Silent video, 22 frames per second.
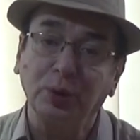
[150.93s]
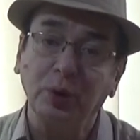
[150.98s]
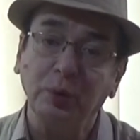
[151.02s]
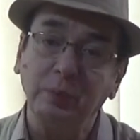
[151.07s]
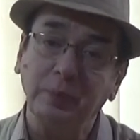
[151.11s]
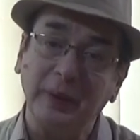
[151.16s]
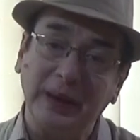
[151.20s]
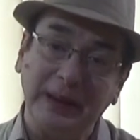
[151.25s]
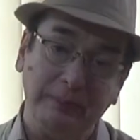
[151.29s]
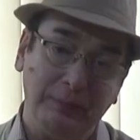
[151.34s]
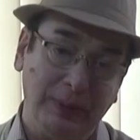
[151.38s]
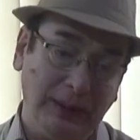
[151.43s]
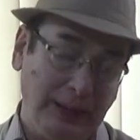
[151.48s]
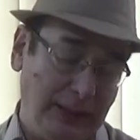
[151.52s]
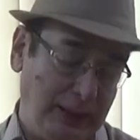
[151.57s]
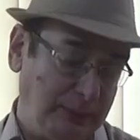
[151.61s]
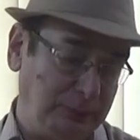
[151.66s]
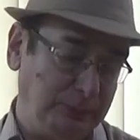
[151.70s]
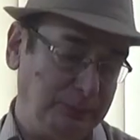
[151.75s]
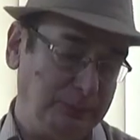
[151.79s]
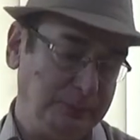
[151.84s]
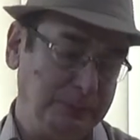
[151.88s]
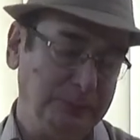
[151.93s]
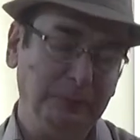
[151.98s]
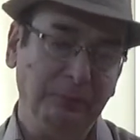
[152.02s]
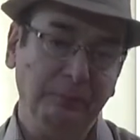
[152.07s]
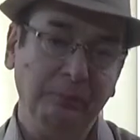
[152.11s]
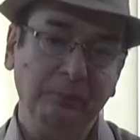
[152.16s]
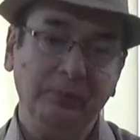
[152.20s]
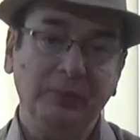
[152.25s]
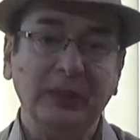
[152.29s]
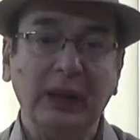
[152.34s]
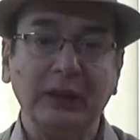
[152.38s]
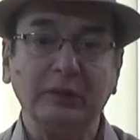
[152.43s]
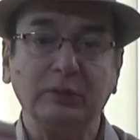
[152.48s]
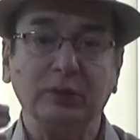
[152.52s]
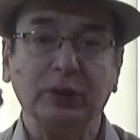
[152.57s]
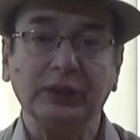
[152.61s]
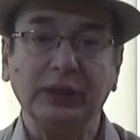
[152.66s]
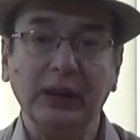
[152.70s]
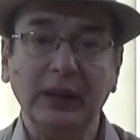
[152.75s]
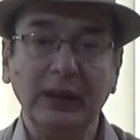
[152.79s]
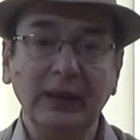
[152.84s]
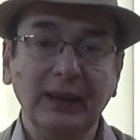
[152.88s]
to people. That
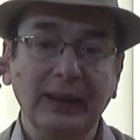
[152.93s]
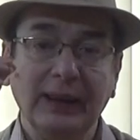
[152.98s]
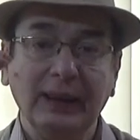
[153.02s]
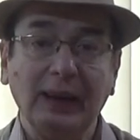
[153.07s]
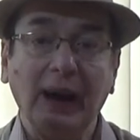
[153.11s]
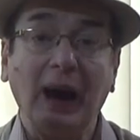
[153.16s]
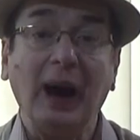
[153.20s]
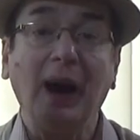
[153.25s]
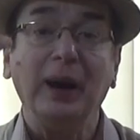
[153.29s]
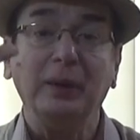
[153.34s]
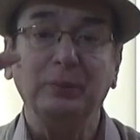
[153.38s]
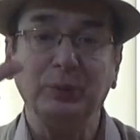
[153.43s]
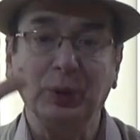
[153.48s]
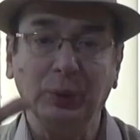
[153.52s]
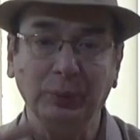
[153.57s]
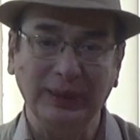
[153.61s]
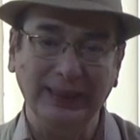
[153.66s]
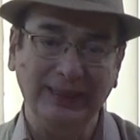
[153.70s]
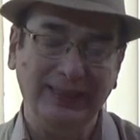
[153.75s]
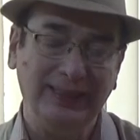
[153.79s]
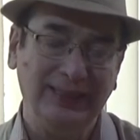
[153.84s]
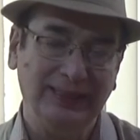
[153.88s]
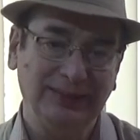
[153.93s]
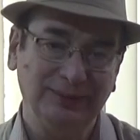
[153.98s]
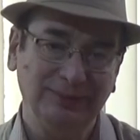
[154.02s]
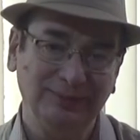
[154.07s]
was a aha moment.